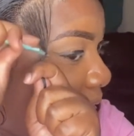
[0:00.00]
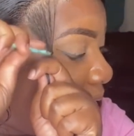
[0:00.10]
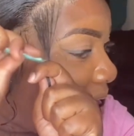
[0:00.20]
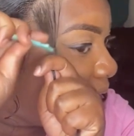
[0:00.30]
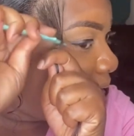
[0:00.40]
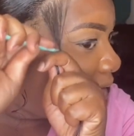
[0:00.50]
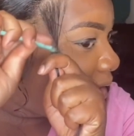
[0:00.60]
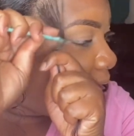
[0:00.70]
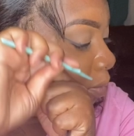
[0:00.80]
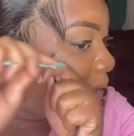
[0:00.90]
I
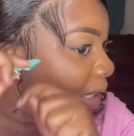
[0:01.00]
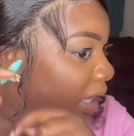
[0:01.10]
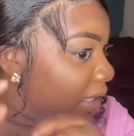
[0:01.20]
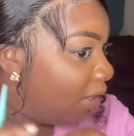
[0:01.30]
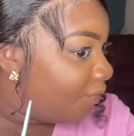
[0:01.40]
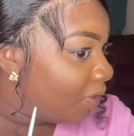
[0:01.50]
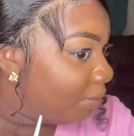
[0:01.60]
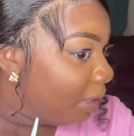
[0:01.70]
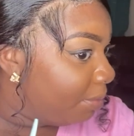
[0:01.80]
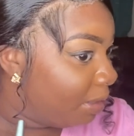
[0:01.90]
loved how
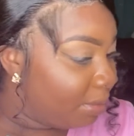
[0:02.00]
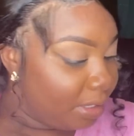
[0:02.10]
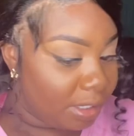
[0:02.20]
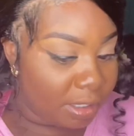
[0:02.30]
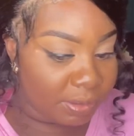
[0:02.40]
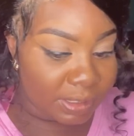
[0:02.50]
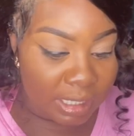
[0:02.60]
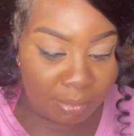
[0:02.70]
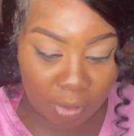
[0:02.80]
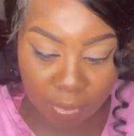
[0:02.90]
my baby hairs
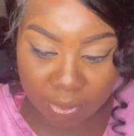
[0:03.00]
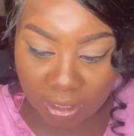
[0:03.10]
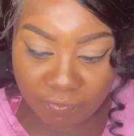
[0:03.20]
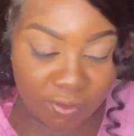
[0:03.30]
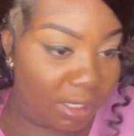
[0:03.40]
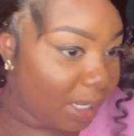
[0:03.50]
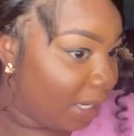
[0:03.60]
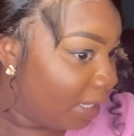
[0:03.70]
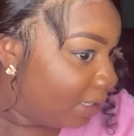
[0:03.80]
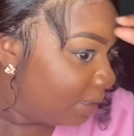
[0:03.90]
came out, but I
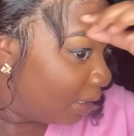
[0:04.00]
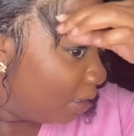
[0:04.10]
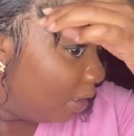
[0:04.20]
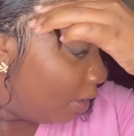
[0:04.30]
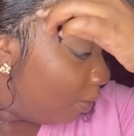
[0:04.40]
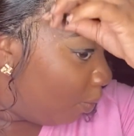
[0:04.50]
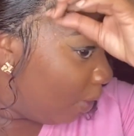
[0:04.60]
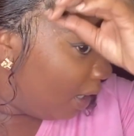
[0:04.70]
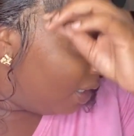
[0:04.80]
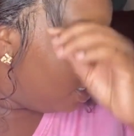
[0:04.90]
realized
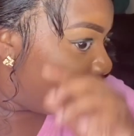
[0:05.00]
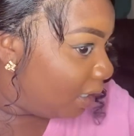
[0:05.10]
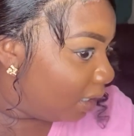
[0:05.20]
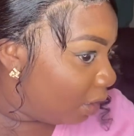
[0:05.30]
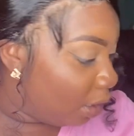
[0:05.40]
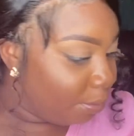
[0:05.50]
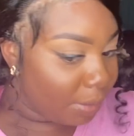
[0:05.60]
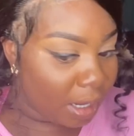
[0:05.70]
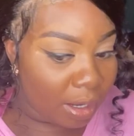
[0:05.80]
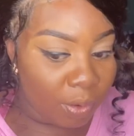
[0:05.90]
why they didn't come
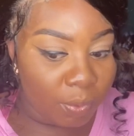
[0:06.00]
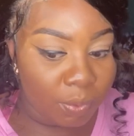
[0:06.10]
out